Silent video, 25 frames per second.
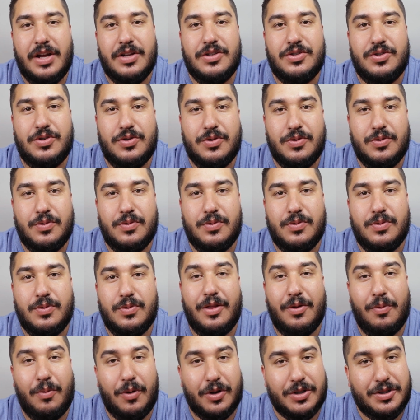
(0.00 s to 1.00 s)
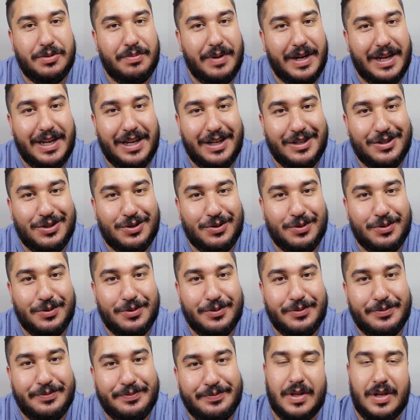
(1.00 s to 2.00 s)
to the watchmaking school.
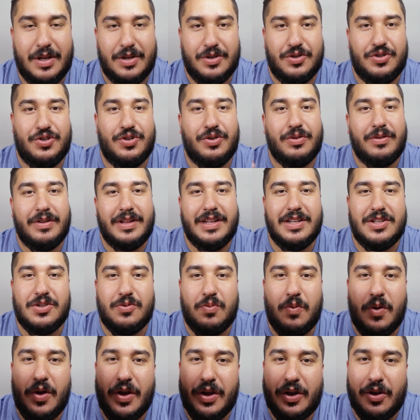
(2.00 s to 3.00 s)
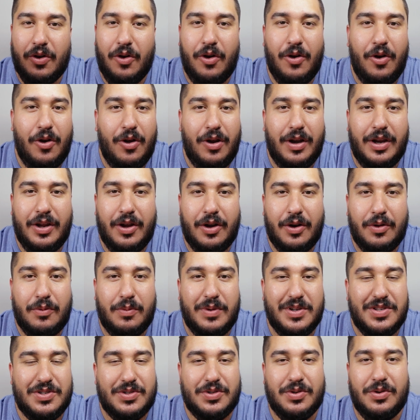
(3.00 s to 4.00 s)
During this work, early on,
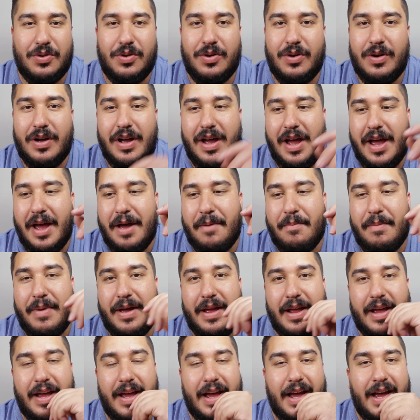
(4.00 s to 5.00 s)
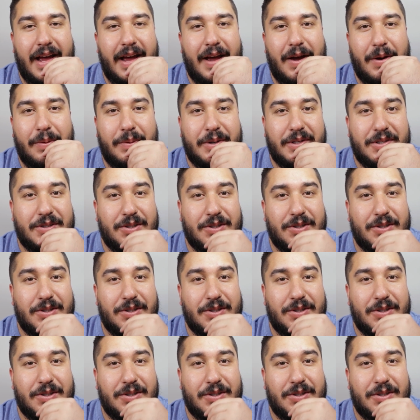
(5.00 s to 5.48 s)
we saw Girard